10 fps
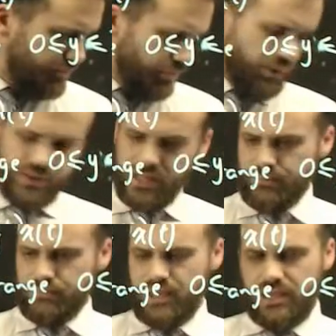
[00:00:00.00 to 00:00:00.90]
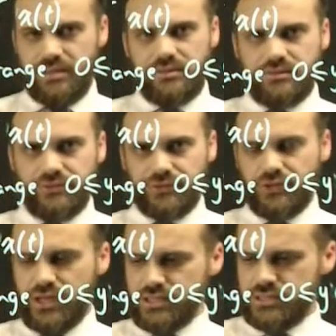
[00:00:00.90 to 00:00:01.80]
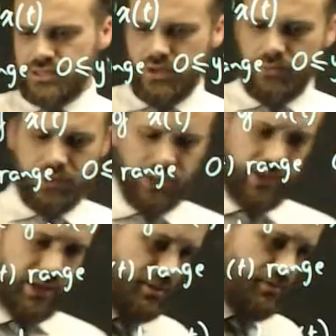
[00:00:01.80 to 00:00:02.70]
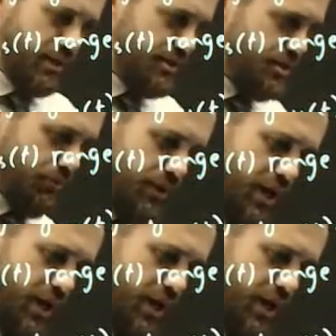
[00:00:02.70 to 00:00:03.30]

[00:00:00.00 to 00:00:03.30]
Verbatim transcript: What did that mean for us? Well, I guess it means that we